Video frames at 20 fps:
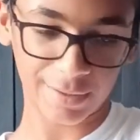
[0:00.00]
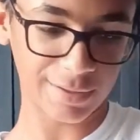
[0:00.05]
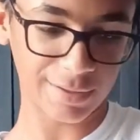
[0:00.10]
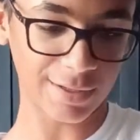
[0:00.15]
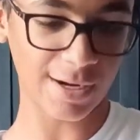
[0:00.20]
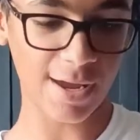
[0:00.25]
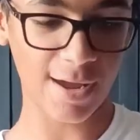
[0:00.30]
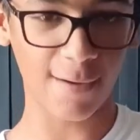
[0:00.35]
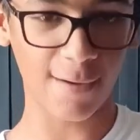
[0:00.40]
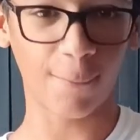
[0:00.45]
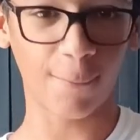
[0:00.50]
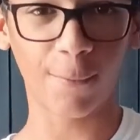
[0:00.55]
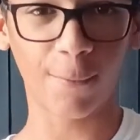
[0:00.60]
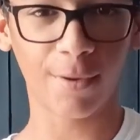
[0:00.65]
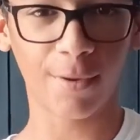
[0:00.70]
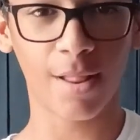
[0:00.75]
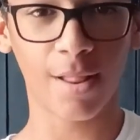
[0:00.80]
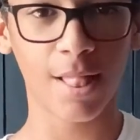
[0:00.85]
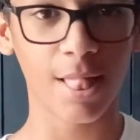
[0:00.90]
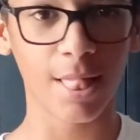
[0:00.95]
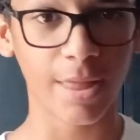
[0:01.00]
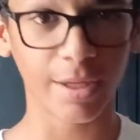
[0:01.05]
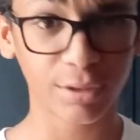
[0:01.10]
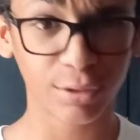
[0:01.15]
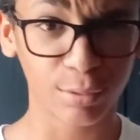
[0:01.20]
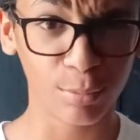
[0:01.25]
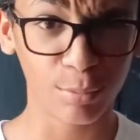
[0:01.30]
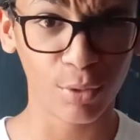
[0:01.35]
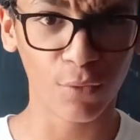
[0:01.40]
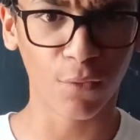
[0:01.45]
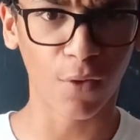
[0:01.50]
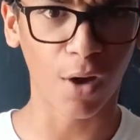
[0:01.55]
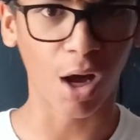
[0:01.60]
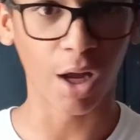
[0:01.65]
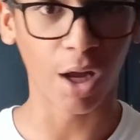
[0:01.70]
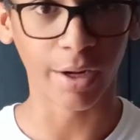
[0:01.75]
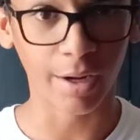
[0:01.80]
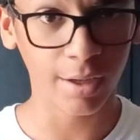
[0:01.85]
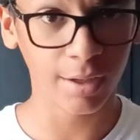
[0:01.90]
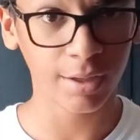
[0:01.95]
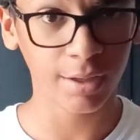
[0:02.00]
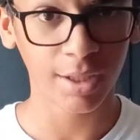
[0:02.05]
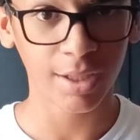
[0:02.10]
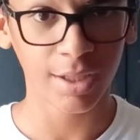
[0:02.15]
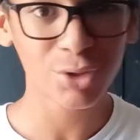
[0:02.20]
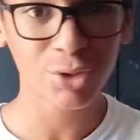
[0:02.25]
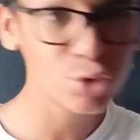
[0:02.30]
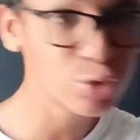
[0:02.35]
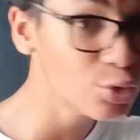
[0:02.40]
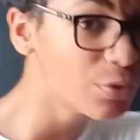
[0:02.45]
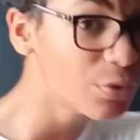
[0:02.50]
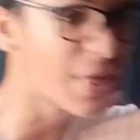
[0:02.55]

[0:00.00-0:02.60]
Now, let's move on to